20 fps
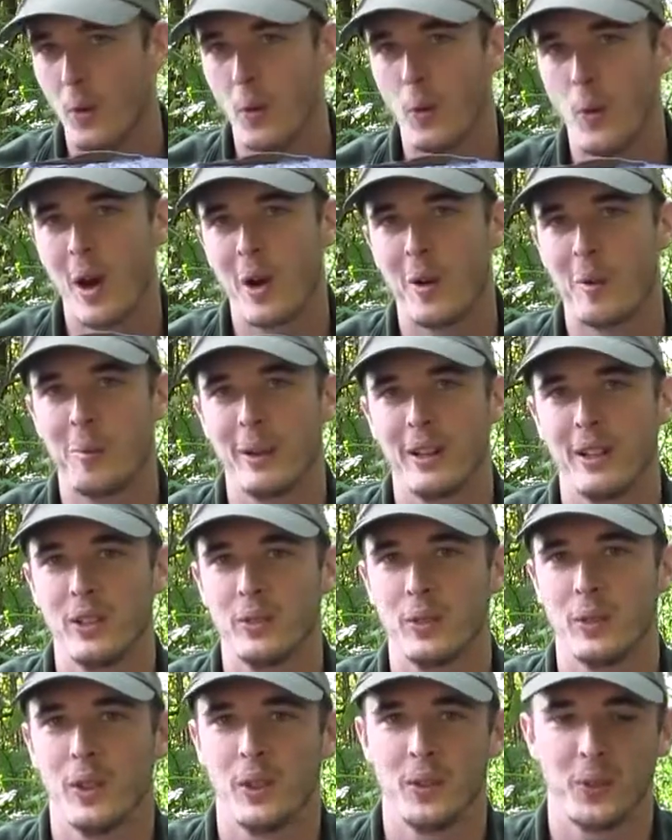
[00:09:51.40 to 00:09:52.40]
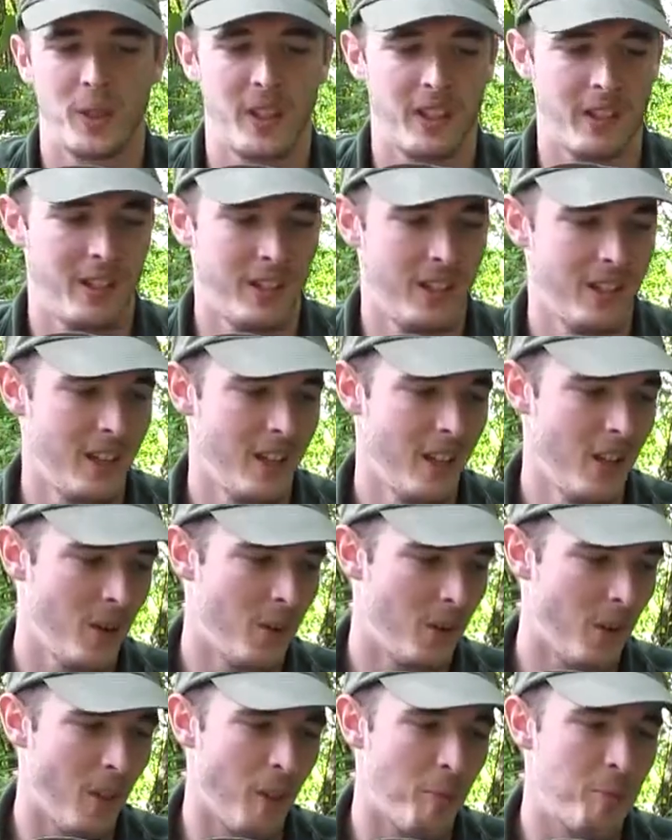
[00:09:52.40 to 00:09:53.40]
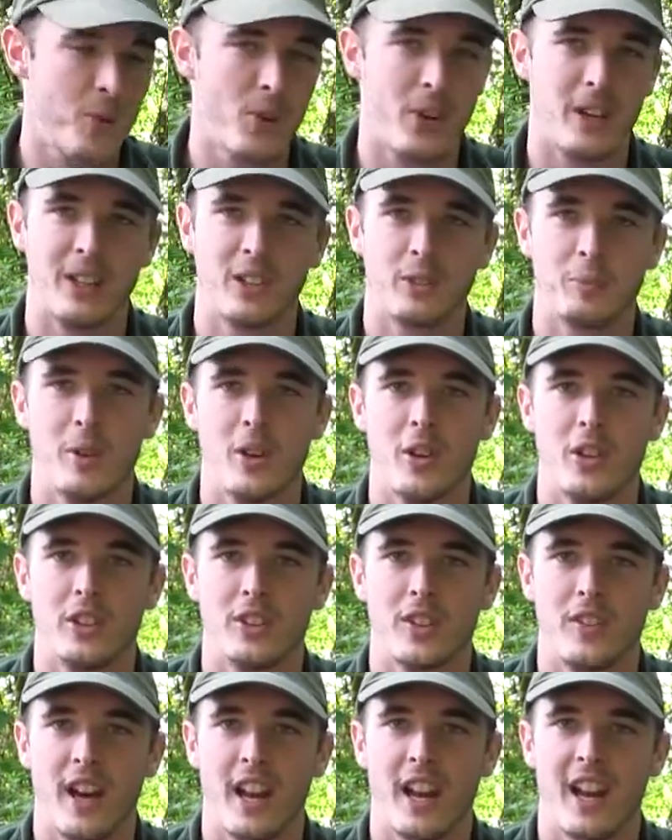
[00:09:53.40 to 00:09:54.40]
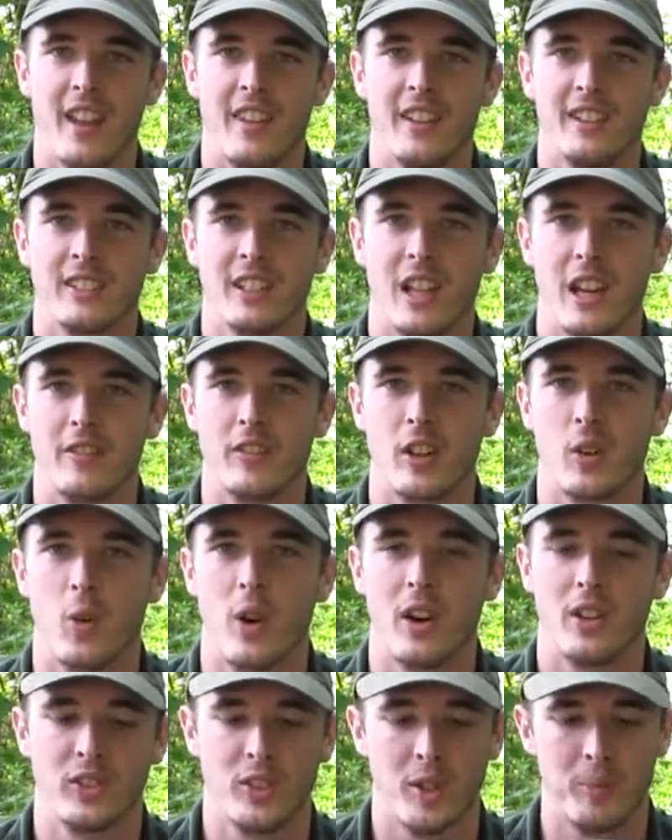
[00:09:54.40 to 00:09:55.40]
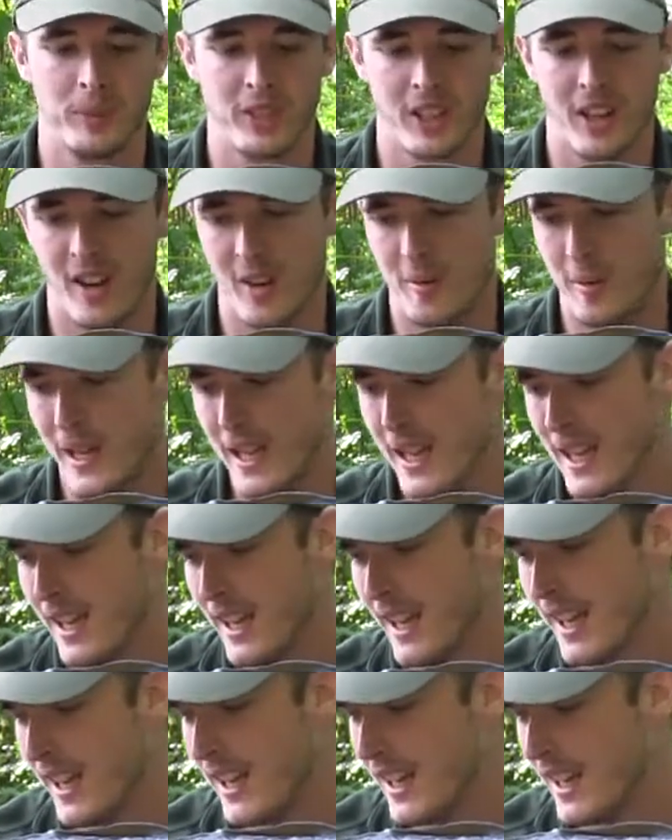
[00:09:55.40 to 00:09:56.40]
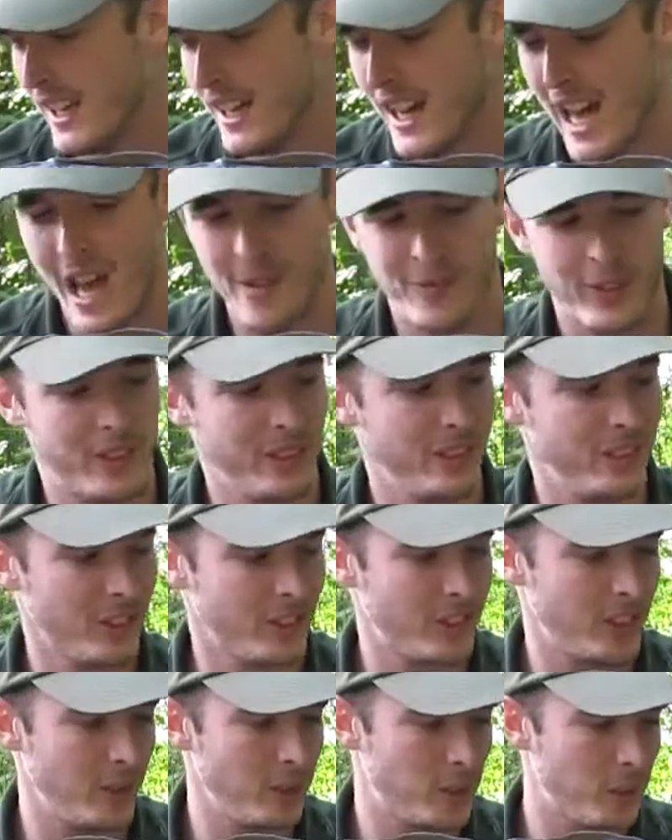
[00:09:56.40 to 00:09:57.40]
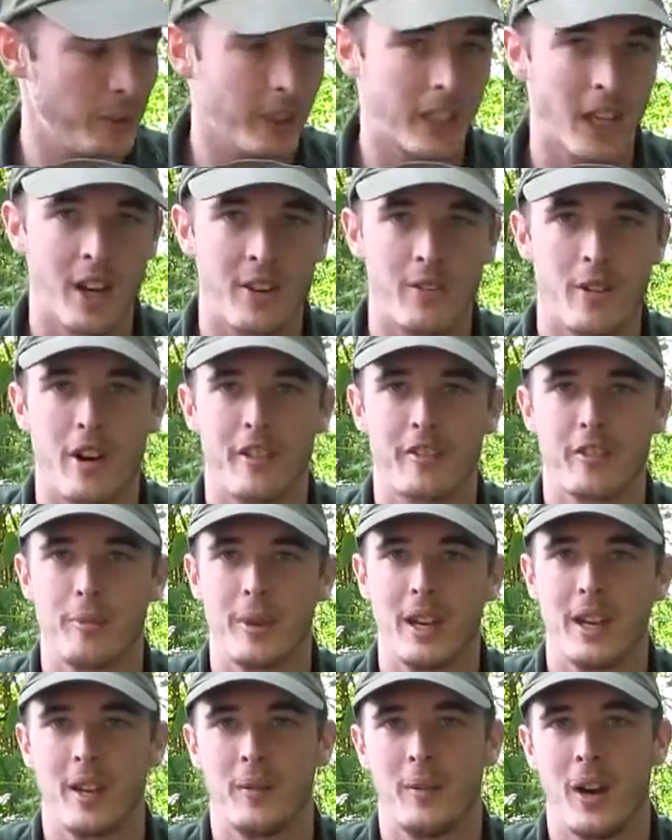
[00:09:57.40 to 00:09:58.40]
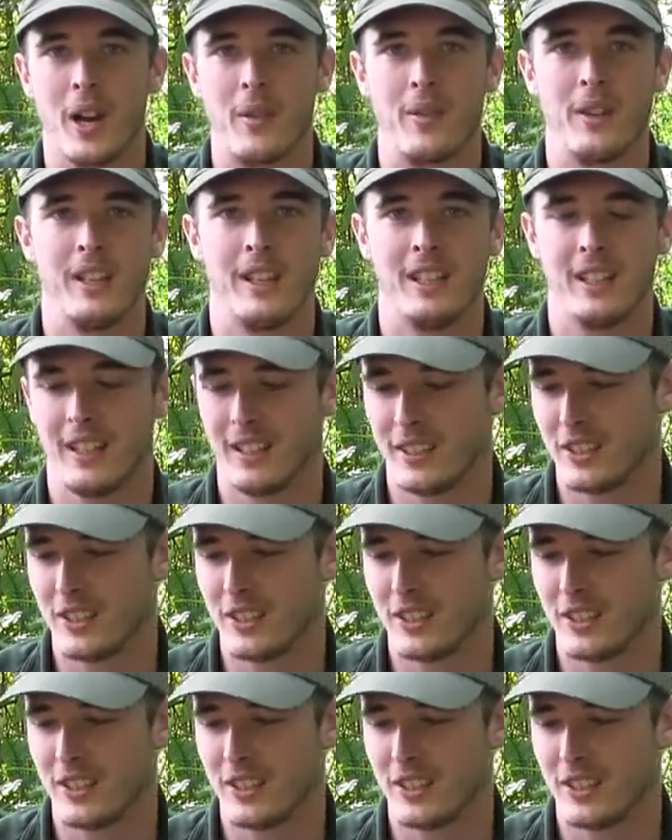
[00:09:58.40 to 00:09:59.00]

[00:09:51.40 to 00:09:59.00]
Well pleased with this one. One of the prettiest mirrors I've had out of this lake for quite some time. Everything just seems to be going right for me at the moment.